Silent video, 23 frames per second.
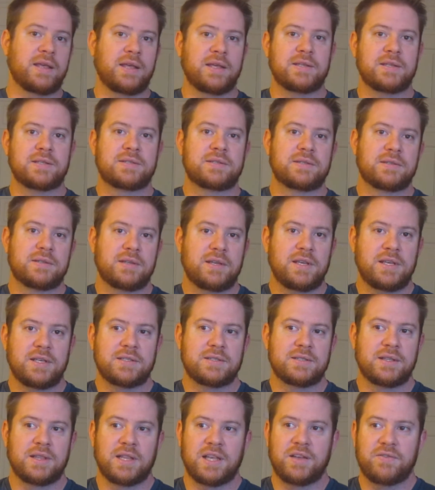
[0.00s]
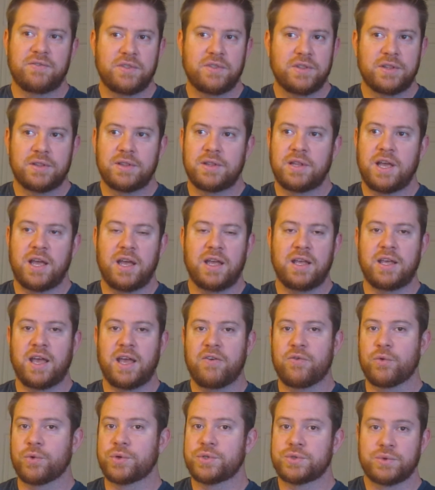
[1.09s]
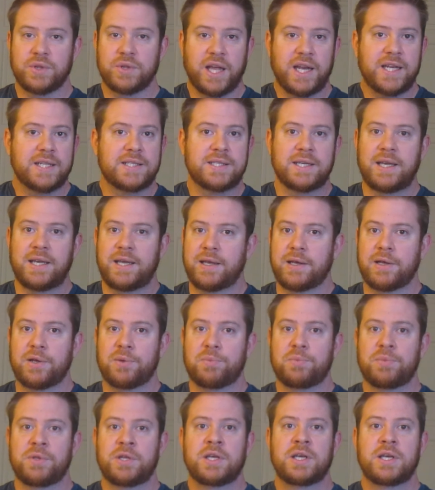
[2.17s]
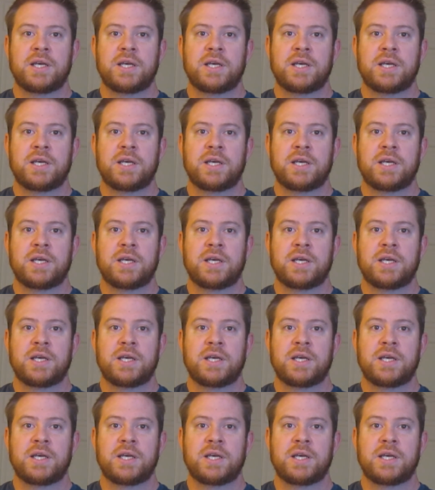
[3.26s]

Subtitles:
He's lived. Everyone's related to him.